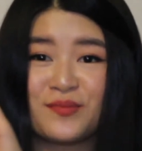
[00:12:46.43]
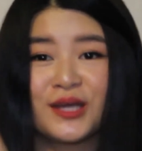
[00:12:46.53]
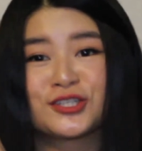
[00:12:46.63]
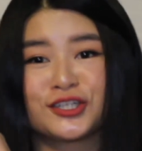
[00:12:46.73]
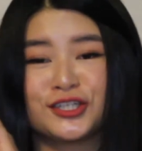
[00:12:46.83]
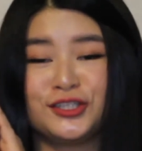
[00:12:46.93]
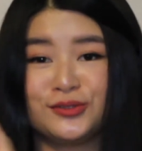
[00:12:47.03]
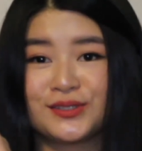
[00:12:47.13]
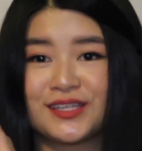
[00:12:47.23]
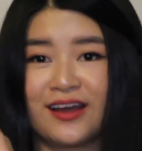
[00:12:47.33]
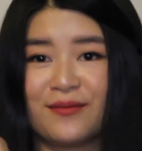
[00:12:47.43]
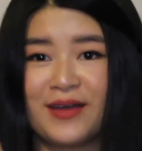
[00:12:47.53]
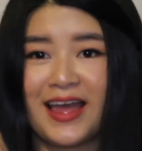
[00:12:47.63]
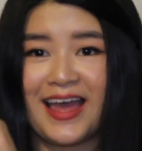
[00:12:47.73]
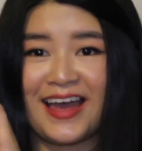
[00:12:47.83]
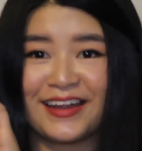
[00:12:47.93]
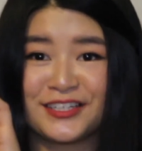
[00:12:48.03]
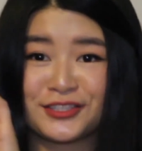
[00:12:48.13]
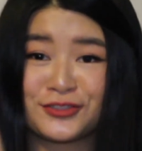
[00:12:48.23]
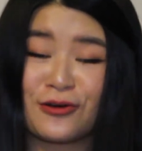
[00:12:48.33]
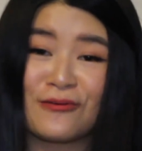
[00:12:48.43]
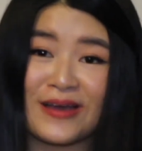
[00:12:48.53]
make sure to use them and don't